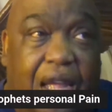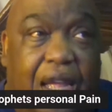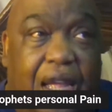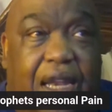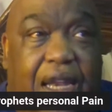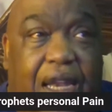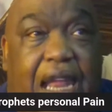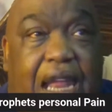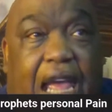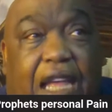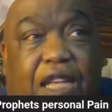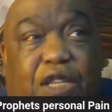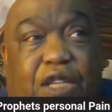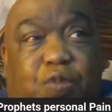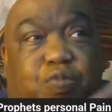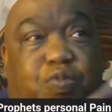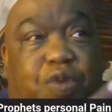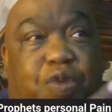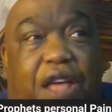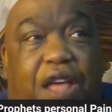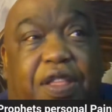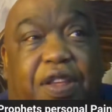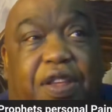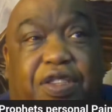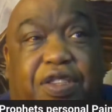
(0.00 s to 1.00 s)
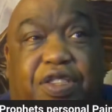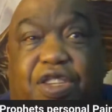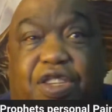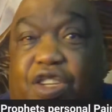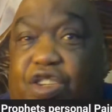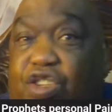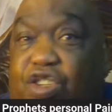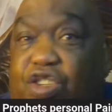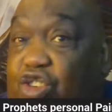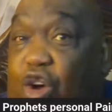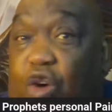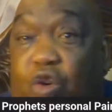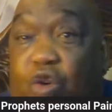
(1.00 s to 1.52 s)
And his brothers
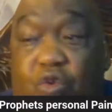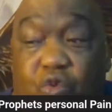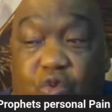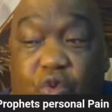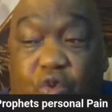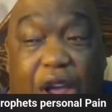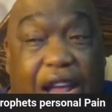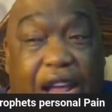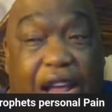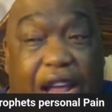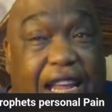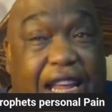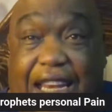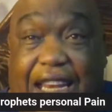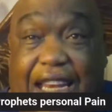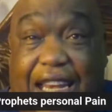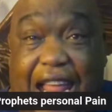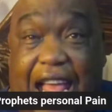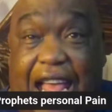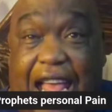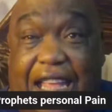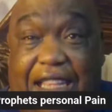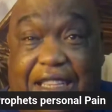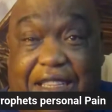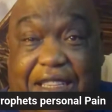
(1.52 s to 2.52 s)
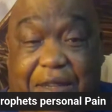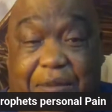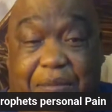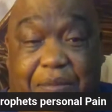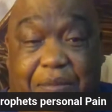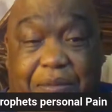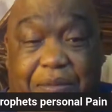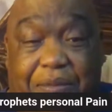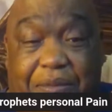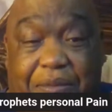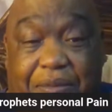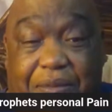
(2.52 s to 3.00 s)
don't recognize him.